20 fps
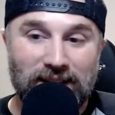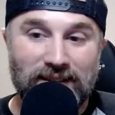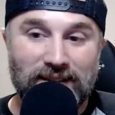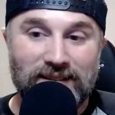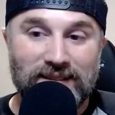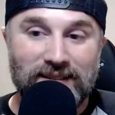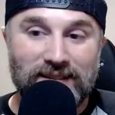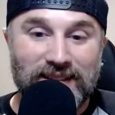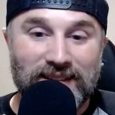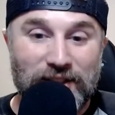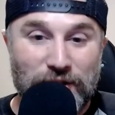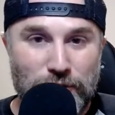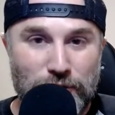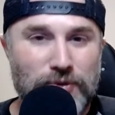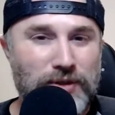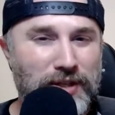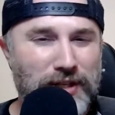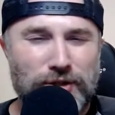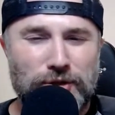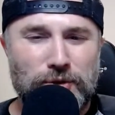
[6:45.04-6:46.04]
yell.
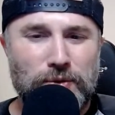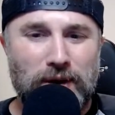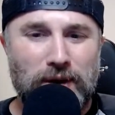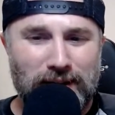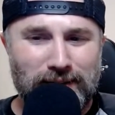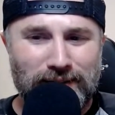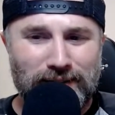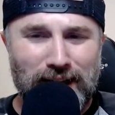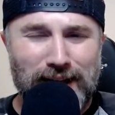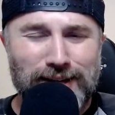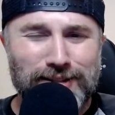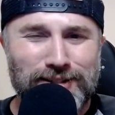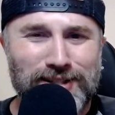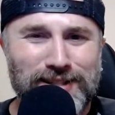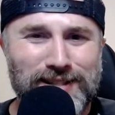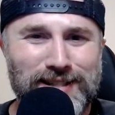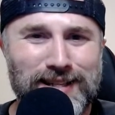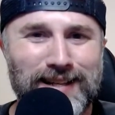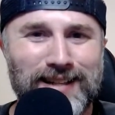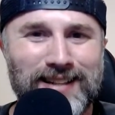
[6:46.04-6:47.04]
Could you hear that
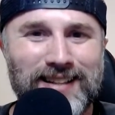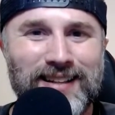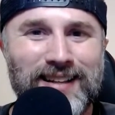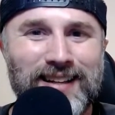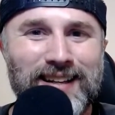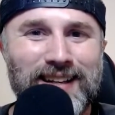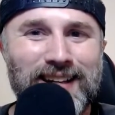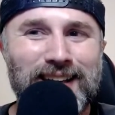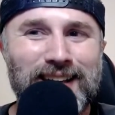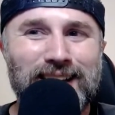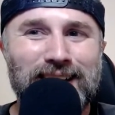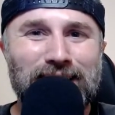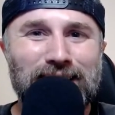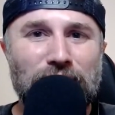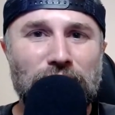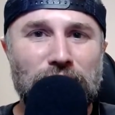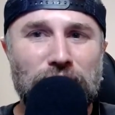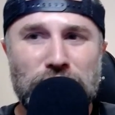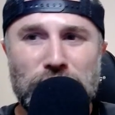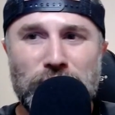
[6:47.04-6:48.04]
just then?
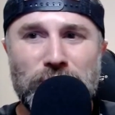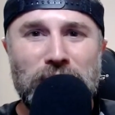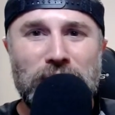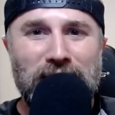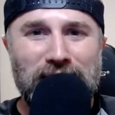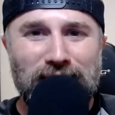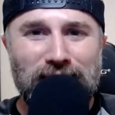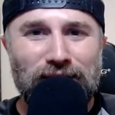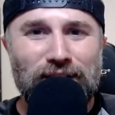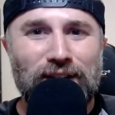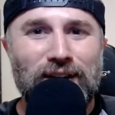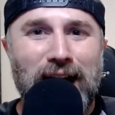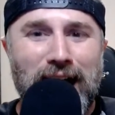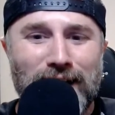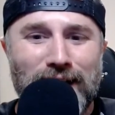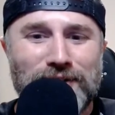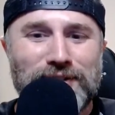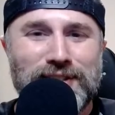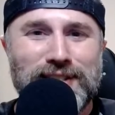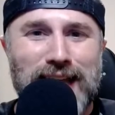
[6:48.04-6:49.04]
Could you hear
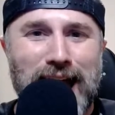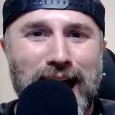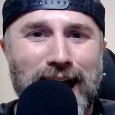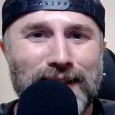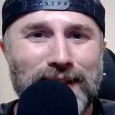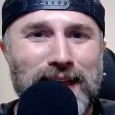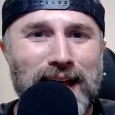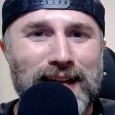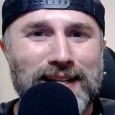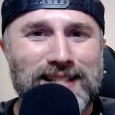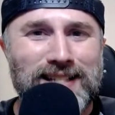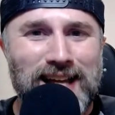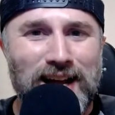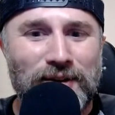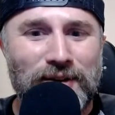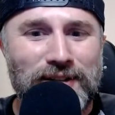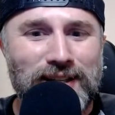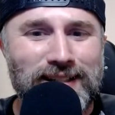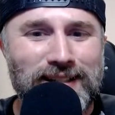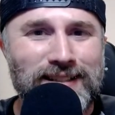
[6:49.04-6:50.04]
how sad that
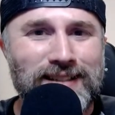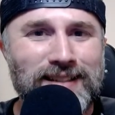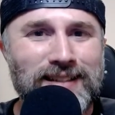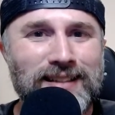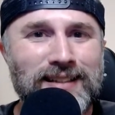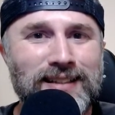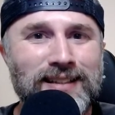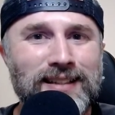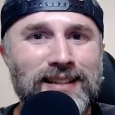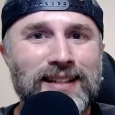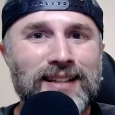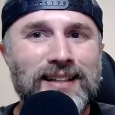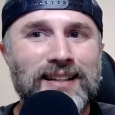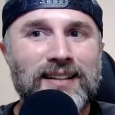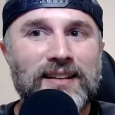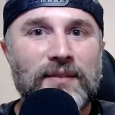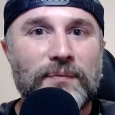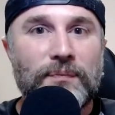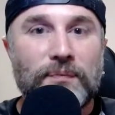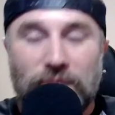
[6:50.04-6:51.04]
sounded?
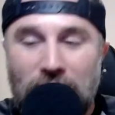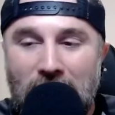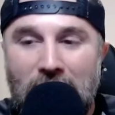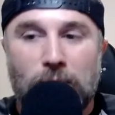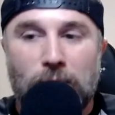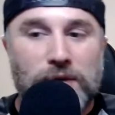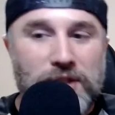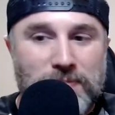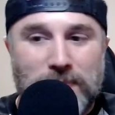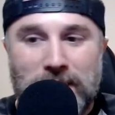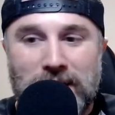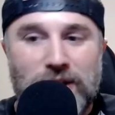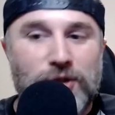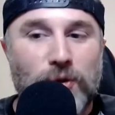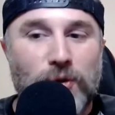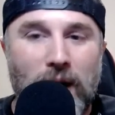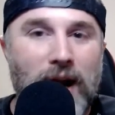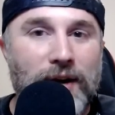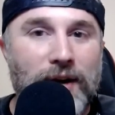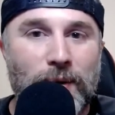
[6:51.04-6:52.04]
That was me
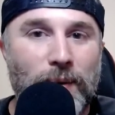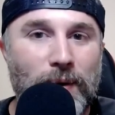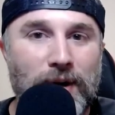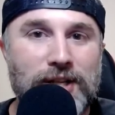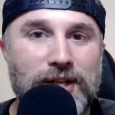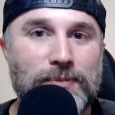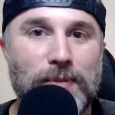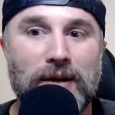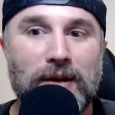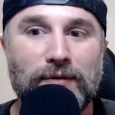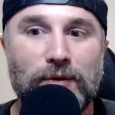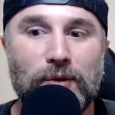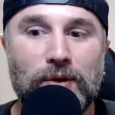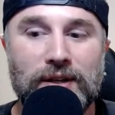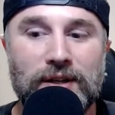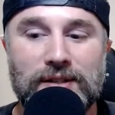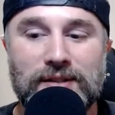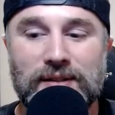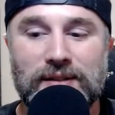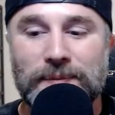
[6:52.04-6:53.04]
trying to raise my
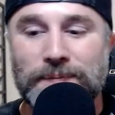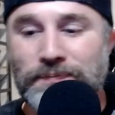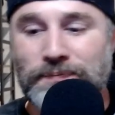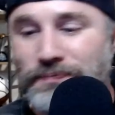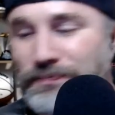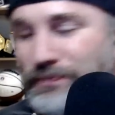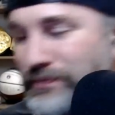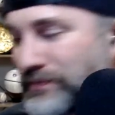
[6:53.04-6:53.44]
voice.